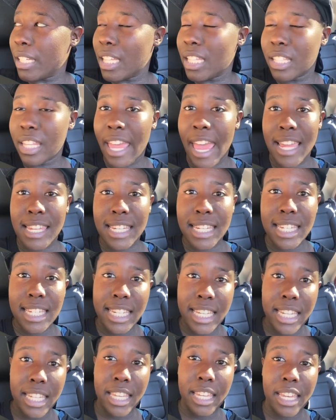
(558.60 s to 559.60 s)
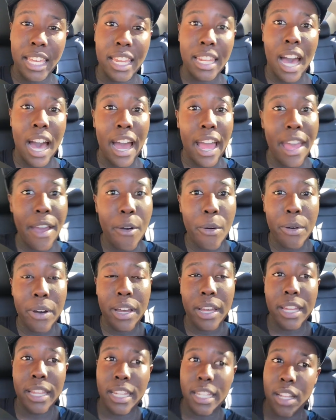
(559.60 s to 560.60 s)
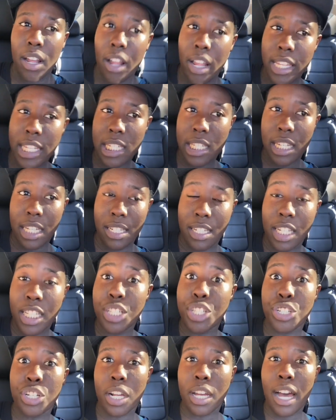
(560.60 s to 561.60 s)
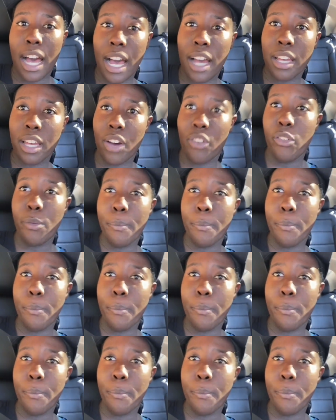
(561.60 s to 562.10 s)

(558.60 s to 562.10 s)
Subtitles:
Kansas City and Iowa and all these, in Chicago.